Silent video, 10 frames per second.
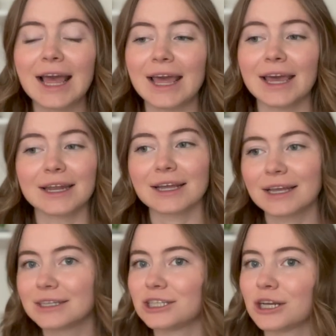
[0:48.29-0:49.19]
And I
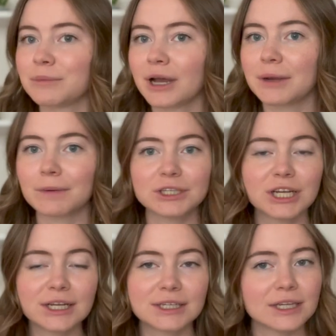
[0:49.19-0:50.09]
like to share my
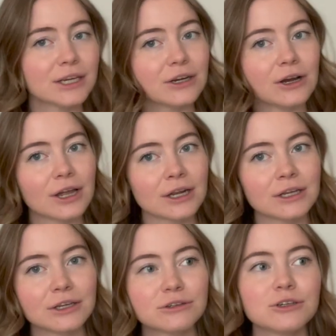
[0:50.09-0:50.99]
projects here on
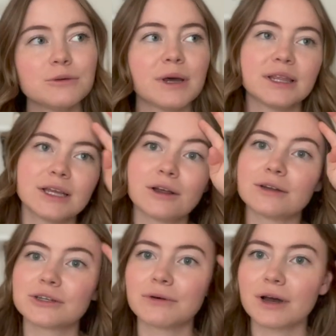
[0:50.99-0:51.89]
YouTube and then
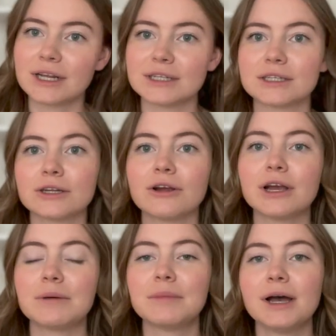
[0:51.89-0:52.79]
also on
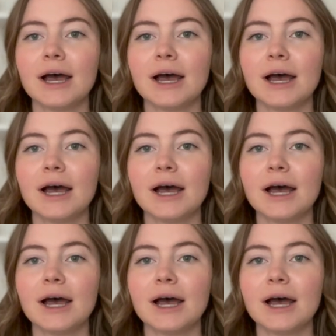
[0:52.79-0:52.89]
Instagram.